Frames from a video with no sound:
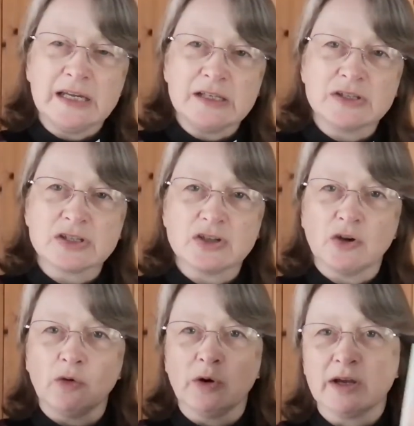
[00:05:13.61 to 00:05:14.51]

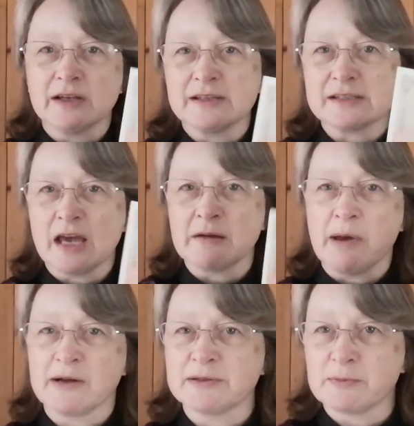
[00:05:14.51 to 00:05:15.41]
into
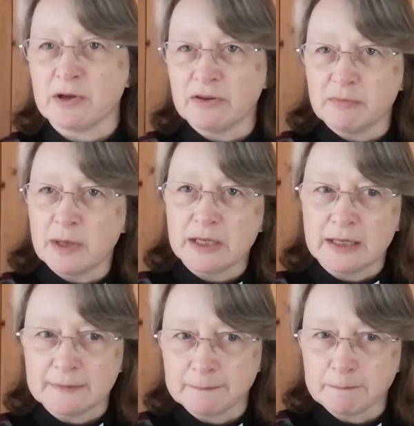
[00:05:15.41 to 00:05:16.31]
£10 worth of
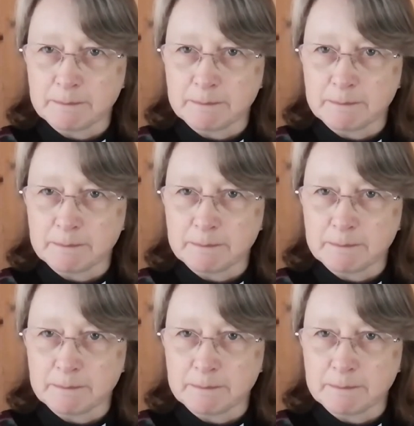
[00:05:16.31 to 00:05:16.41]
money.